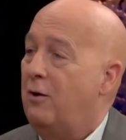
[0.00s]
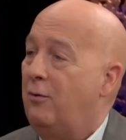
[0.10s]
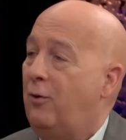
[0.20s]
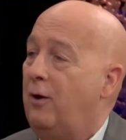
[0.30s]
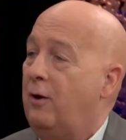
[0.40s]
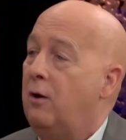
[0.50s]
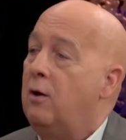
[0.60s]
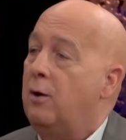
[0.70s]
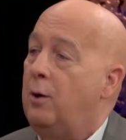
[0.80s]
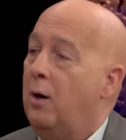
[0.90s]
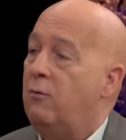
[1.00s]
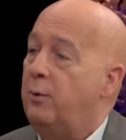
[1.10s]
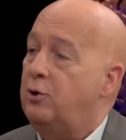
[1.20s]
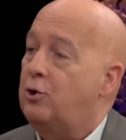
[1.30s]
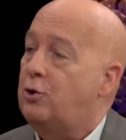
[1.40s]
think
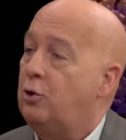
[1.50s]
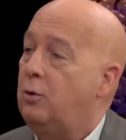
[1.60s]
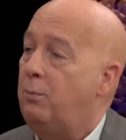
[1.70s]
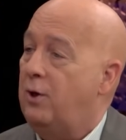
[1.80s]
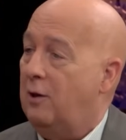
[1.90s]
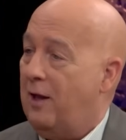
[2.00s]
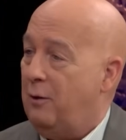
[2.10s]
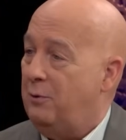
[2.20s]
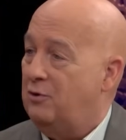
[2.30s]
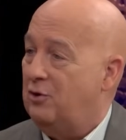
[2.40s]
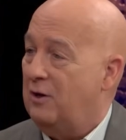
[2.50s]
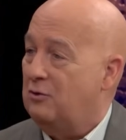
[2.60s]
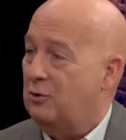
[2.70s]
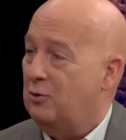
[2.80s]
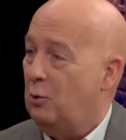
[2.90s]
government should be allowed to
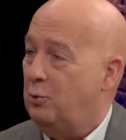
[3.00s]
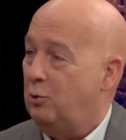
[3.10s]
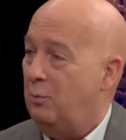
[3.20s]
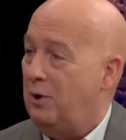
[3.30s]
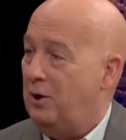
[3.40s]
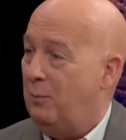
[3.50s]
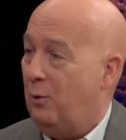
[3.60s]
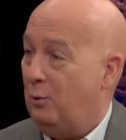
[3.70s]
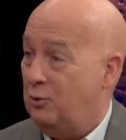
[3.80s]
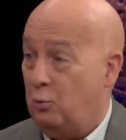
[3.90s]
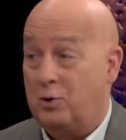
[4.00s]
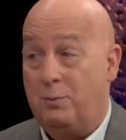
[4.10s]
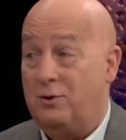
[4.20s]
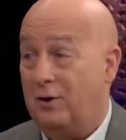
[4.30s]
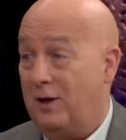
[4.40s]
censor social media posts, which
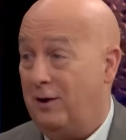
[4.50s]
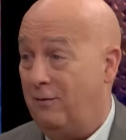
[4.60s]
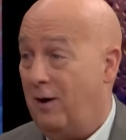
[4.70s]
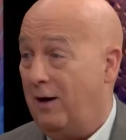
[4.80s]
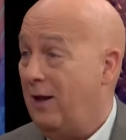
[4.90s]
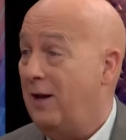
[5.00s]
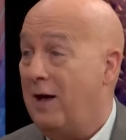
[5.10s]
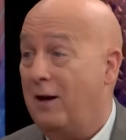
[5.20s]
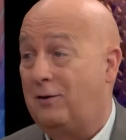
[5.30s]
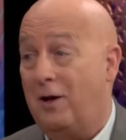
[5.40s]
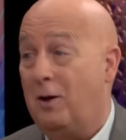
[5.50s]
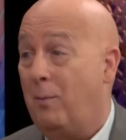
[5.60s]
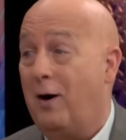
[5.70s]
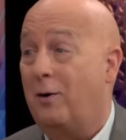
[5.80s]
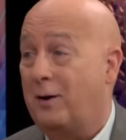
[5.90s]
means, again, you've got 8 out of 10
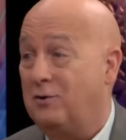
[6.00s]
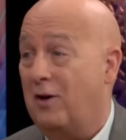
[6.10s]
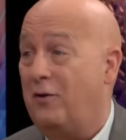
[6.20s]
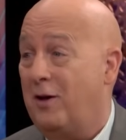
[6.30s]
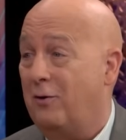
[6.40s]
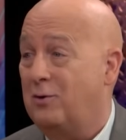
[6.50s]
Americans on the other